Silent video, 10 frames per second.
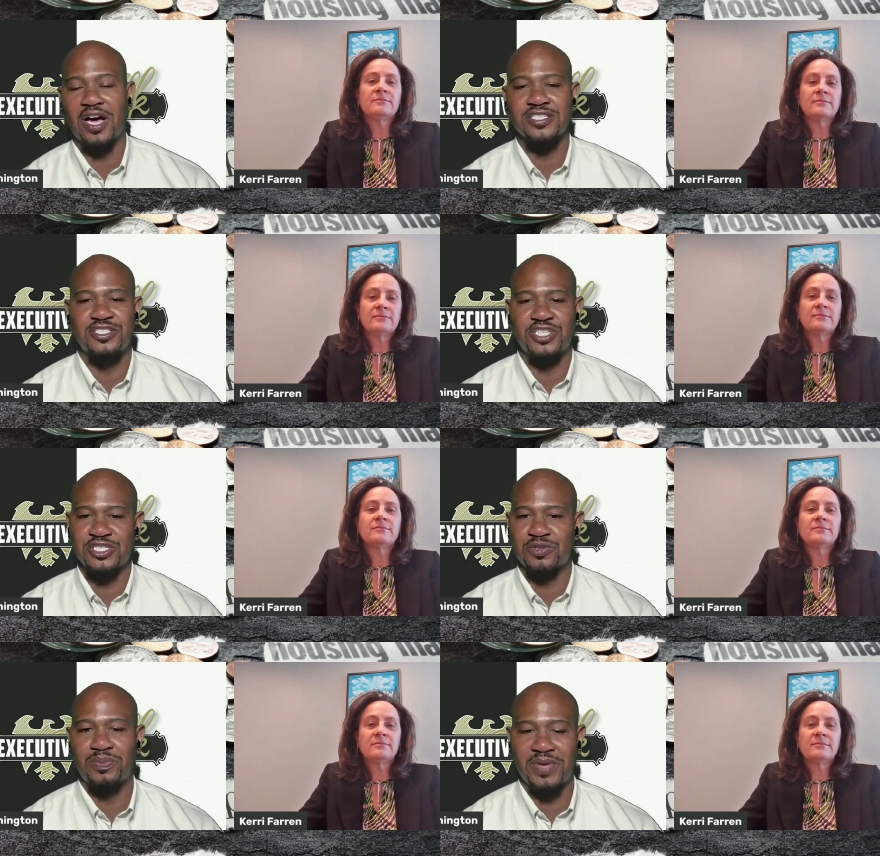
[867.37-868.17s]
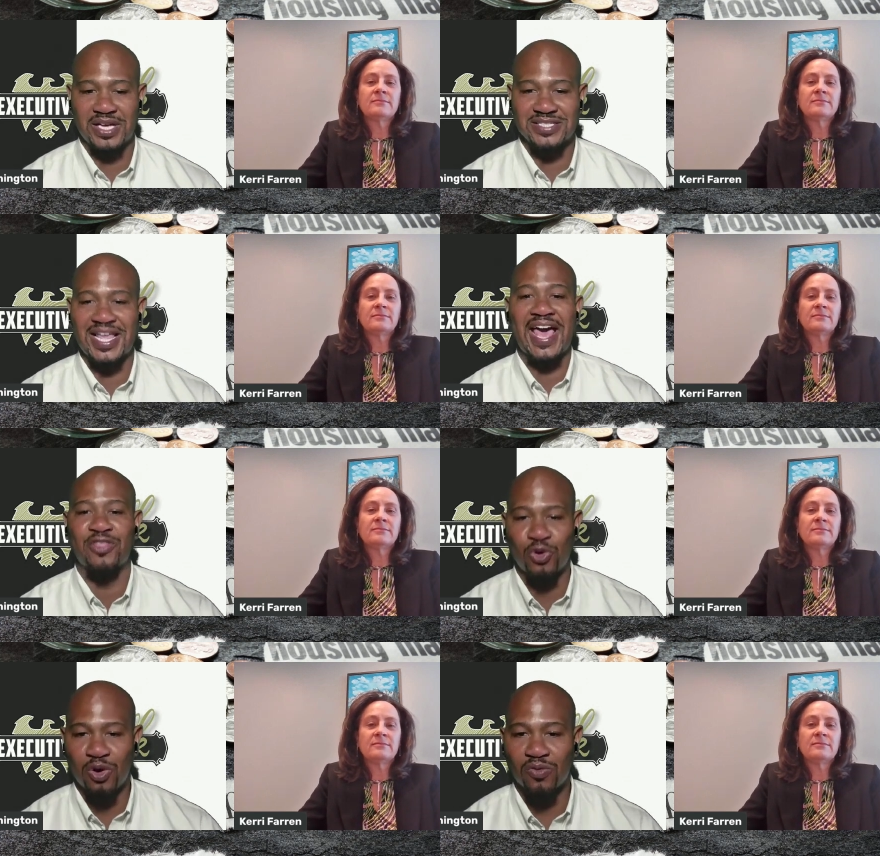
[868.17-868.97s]
Speaker 1: costs just because they
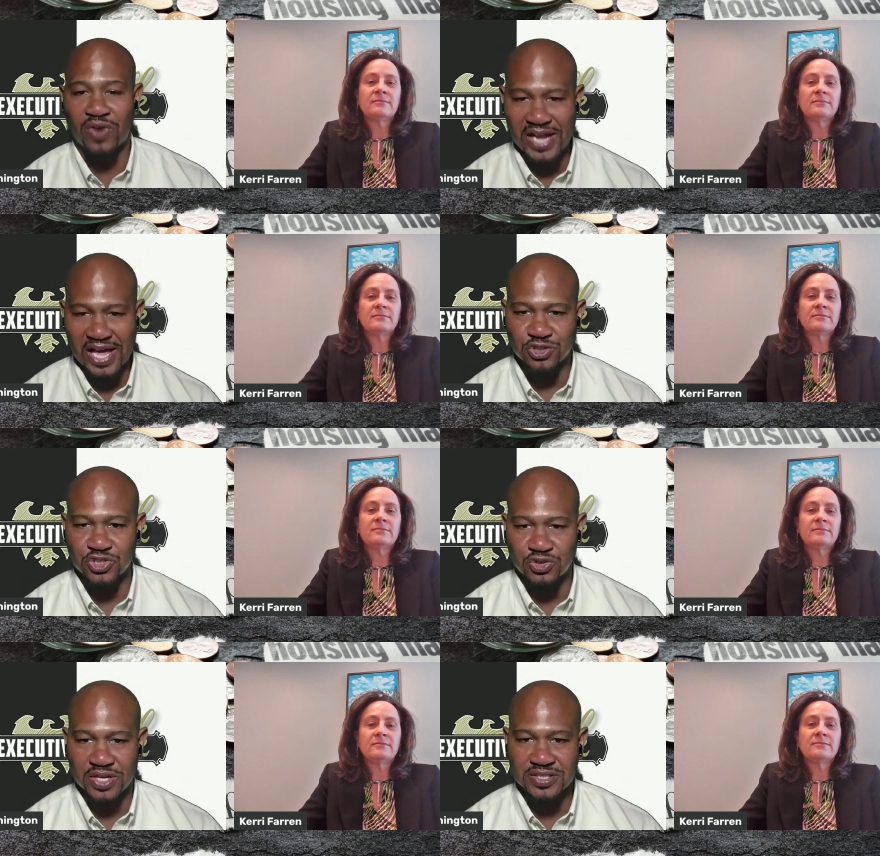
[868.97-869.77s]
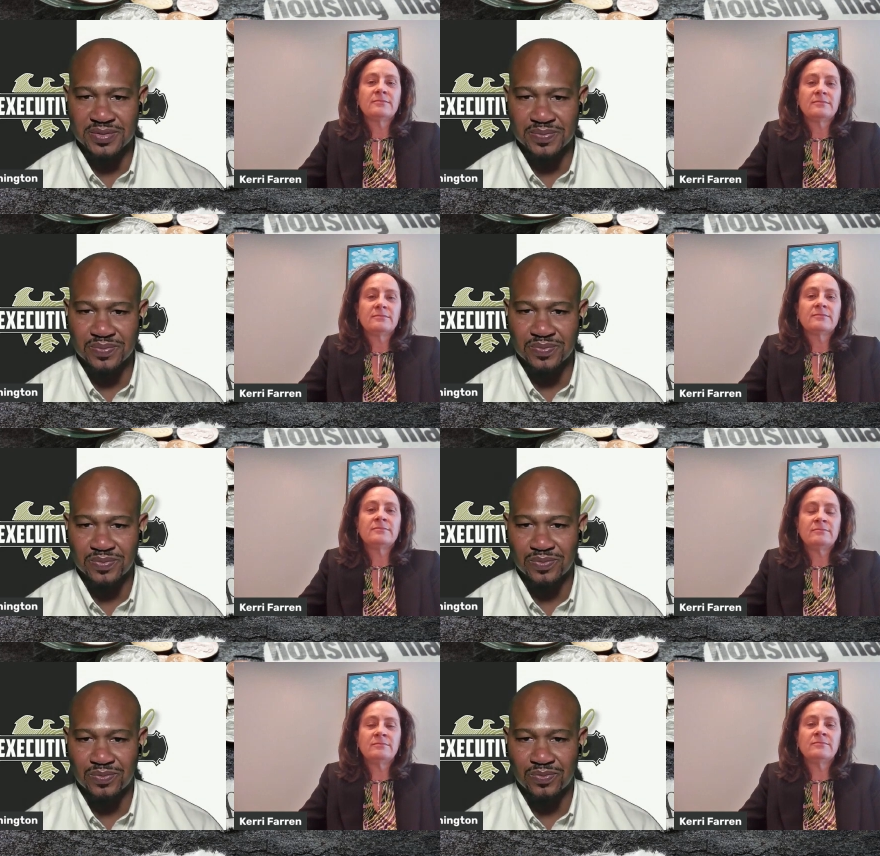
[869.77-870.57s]
have their own financial stress,
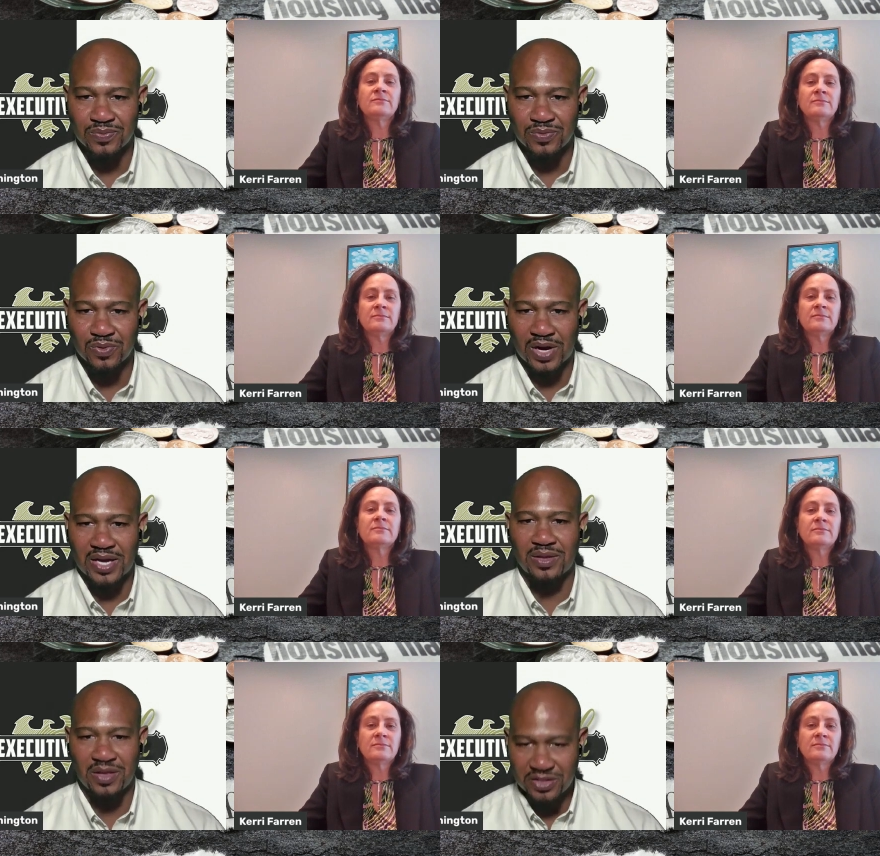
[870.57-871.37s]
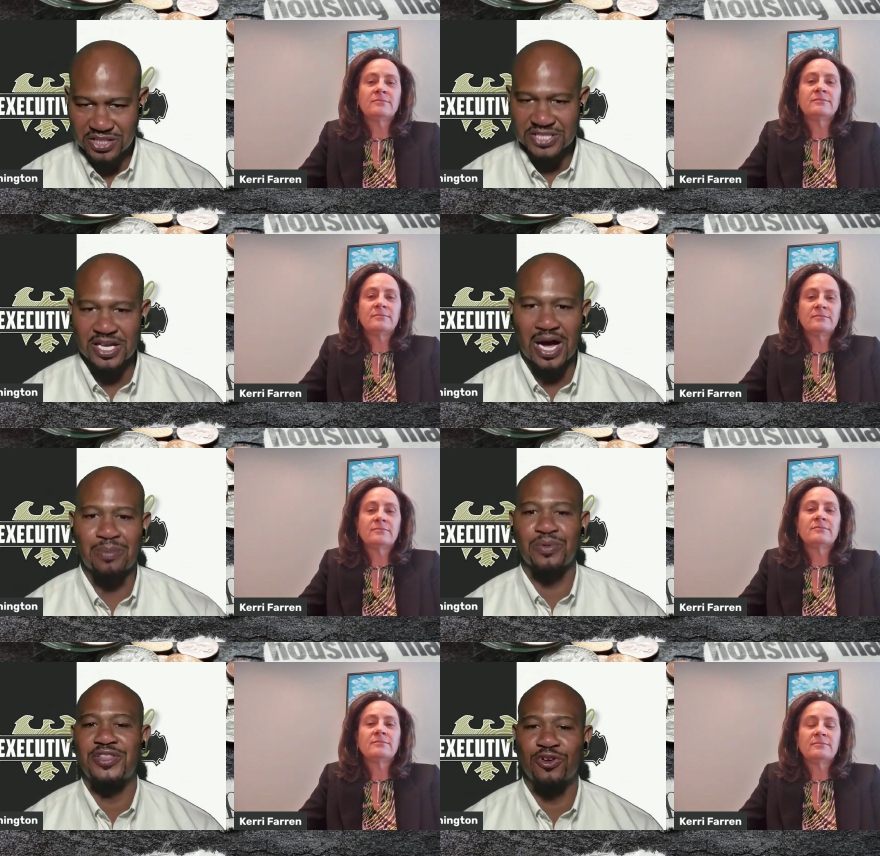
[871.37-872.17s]
mm-hmm. right? Just to
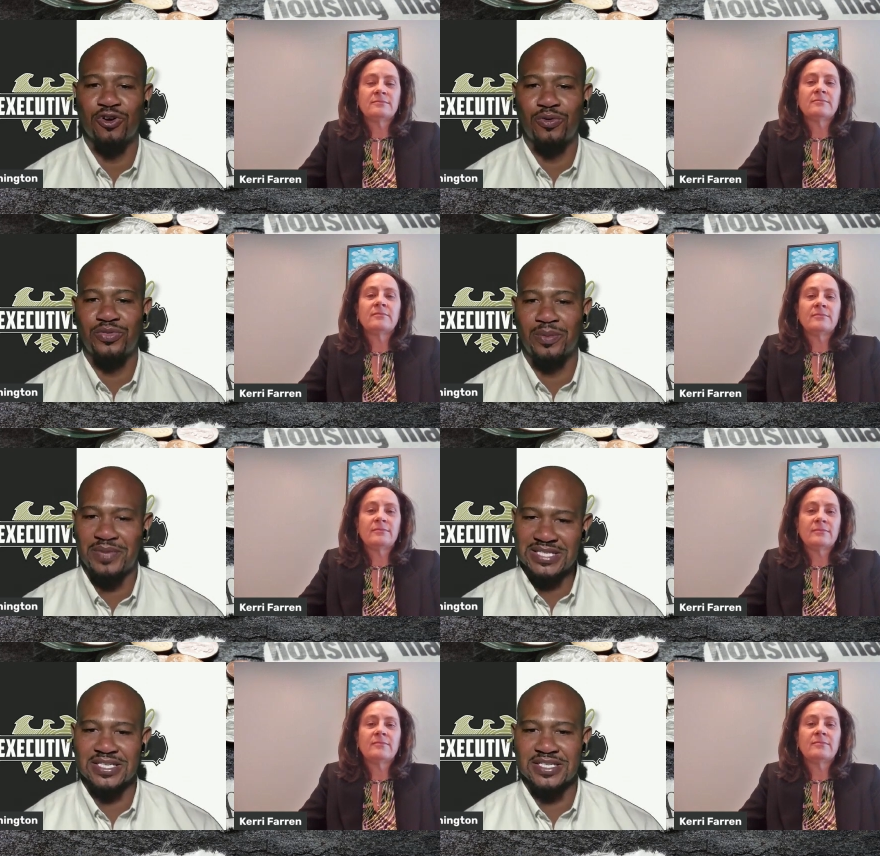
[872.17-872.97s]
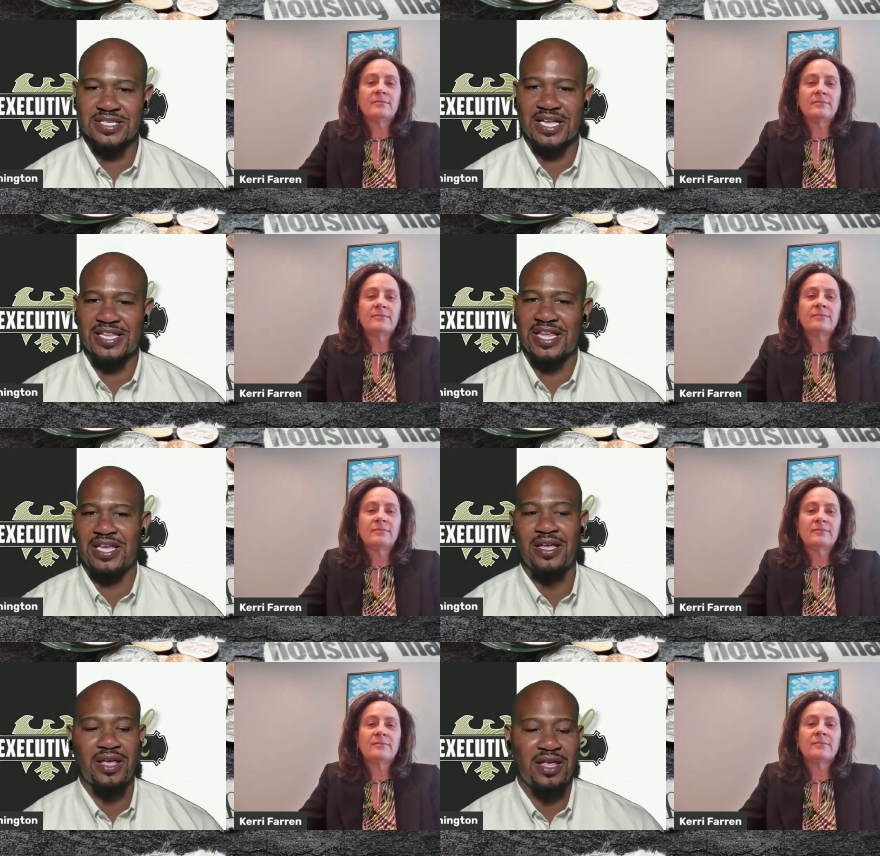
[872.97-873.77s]
operate their own the business, like
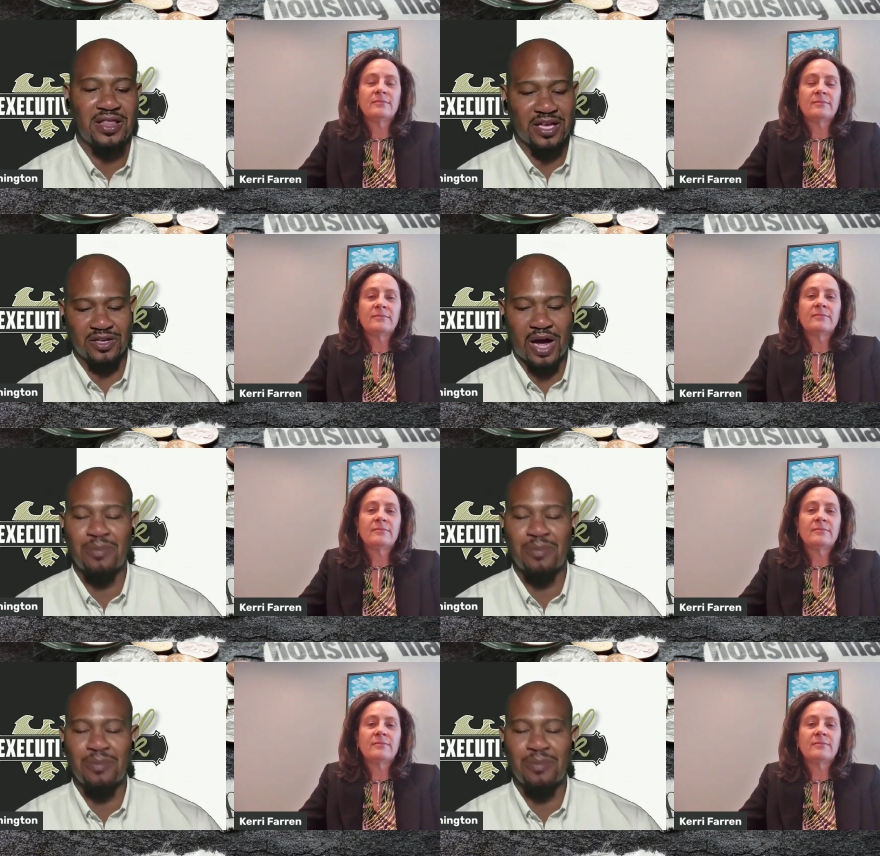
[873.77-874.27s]
they the